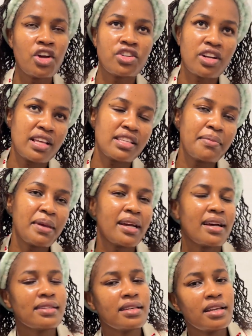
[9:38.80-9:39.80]
Tranexamic
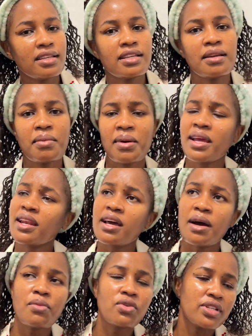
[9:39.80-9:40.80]
acid, niacinamide,
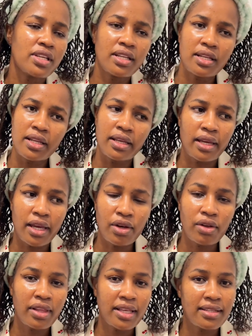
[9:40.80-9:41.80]
arbutin, and
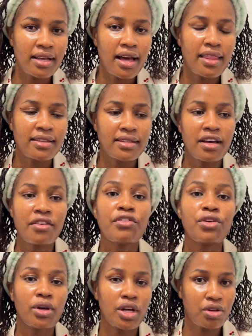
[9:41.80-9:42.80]
all that other
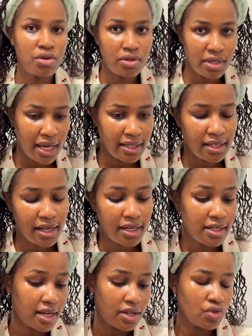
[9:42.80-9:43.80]
stuff you can use at
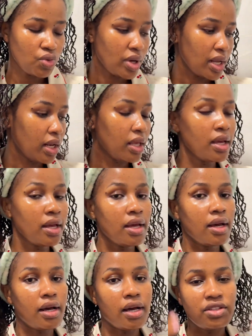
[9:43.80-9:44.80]
night as well.
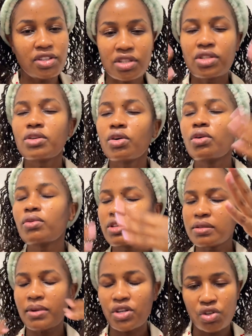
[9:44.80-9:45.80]
Just
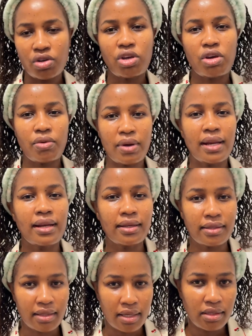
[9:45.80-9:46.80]
always make sure you're wearing
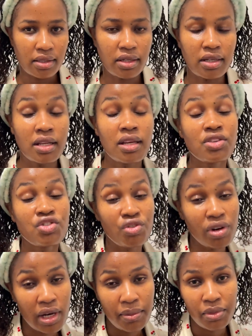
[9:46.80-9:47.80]
sunscreen. It's
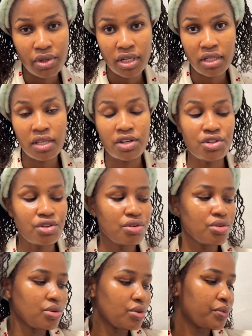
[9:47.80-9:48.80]
really important that you
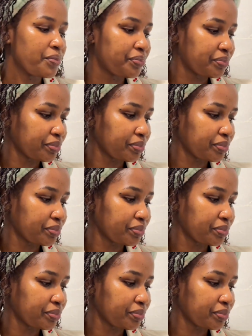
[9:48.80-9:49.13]
do so.